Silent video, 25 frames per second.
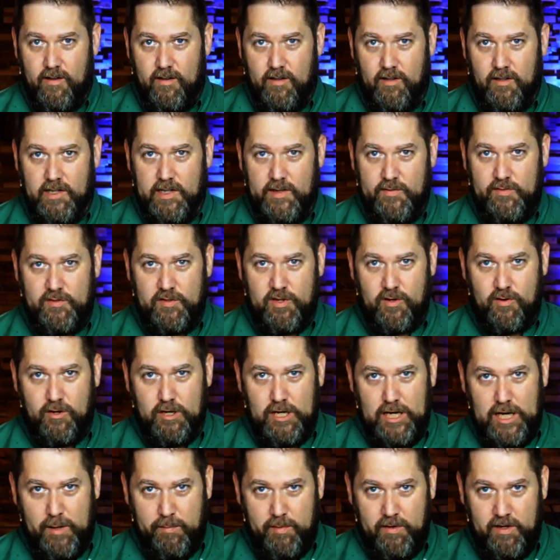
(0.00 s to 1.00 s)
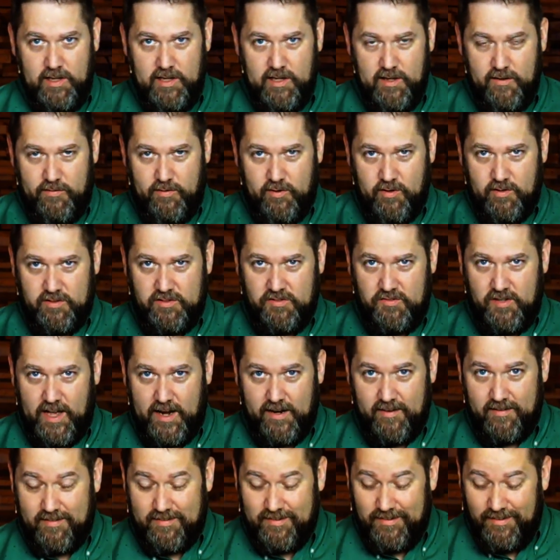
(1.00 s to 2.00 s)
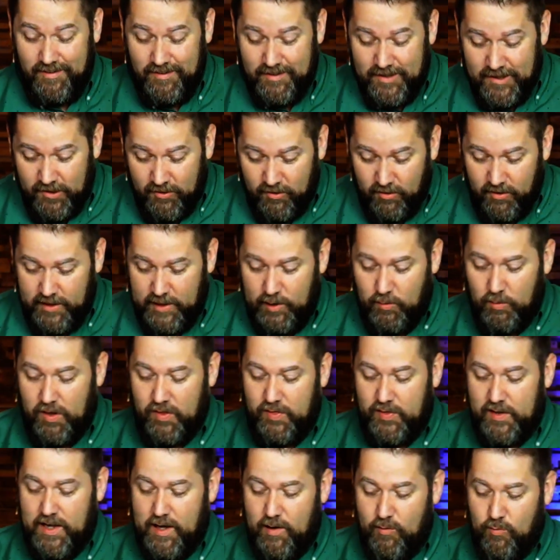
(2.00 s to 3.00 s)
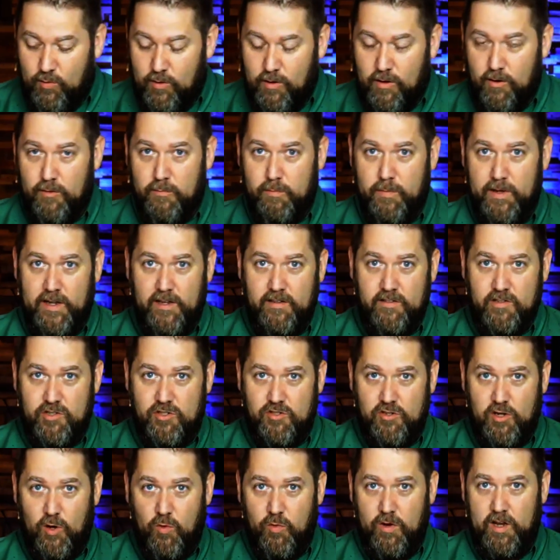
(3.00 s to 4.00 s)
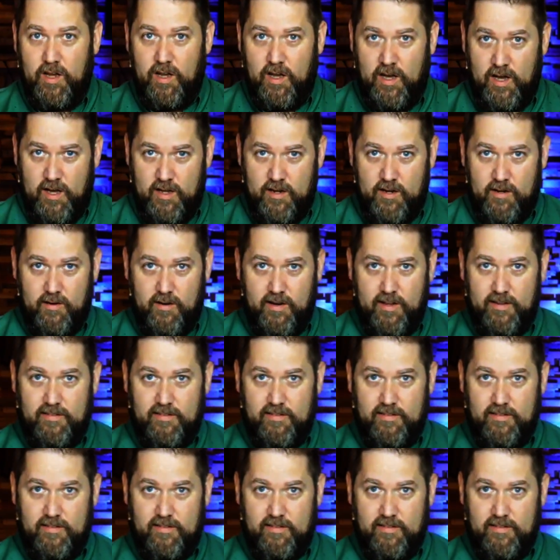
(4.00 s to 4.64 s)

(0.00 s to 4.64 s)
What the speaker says: lift her up and give her status. It's literally what that word means, showing honor.